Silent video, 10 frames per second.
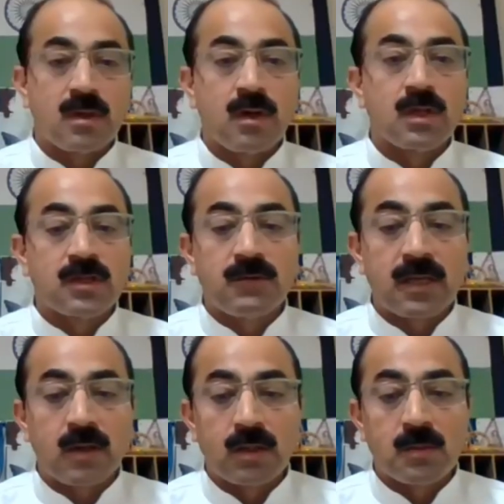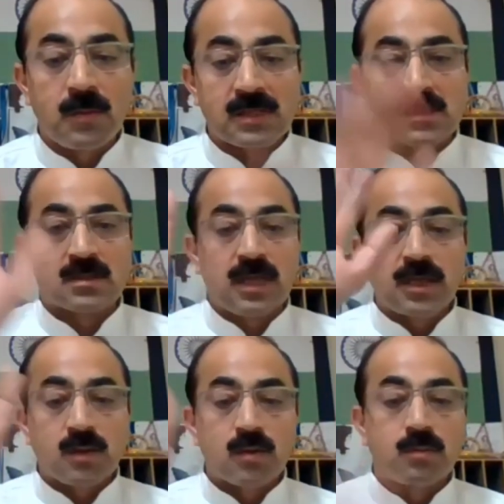All the way. All the best. Thank
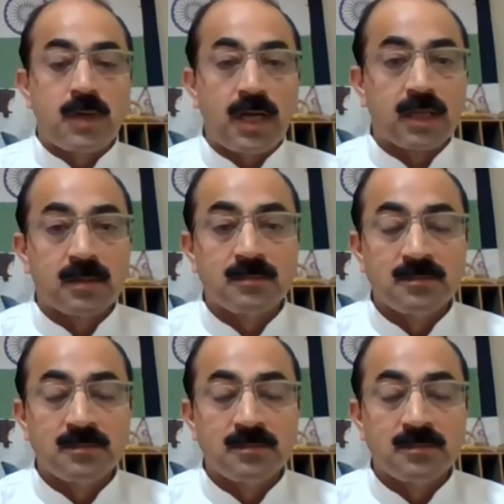you. Bye.